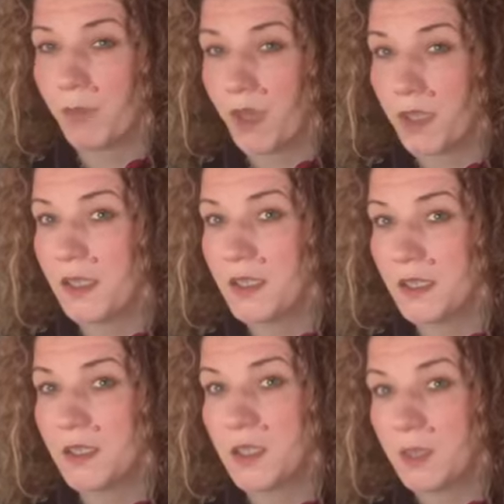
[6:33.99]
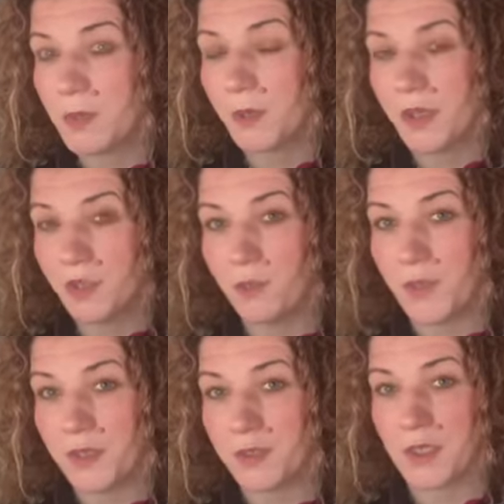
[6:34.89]
but it needs to be when you've
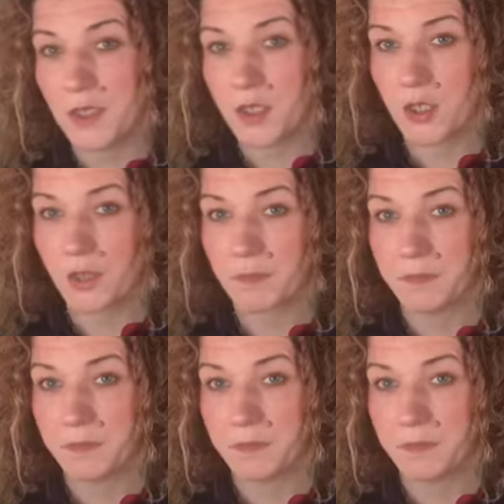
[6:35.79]
made the decision.